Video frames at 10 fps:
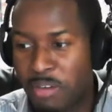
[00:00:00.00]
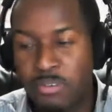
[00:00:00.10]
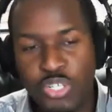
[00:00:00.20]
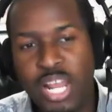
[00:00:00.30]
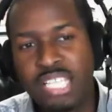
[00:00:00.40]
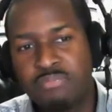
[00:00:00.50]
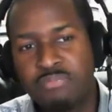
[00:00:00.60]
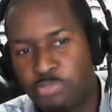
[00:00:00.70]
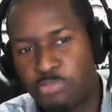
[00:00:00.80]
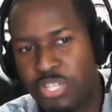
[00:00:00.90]
I've been trying to
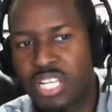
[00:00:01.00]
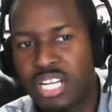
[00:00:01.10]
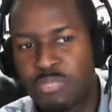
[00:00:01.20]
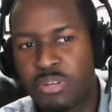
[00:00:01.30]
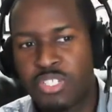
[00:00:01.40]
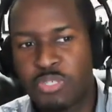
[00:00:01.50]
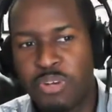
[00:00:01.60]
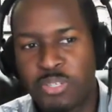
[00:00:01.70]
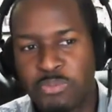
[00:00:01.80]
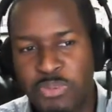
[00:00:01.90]
preach that as much as
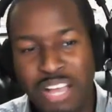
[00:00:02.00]
possible.